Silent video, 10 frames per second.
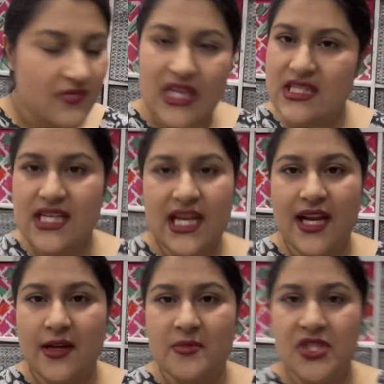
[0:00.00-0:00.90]
I didn't
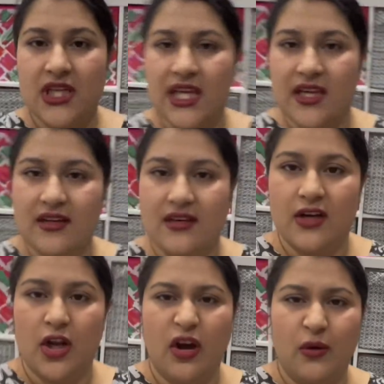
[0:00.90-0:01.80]
end up chucking a
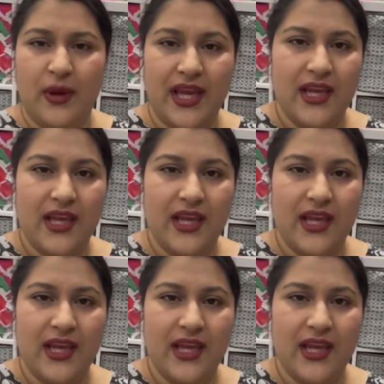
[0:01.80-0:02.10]
lot away.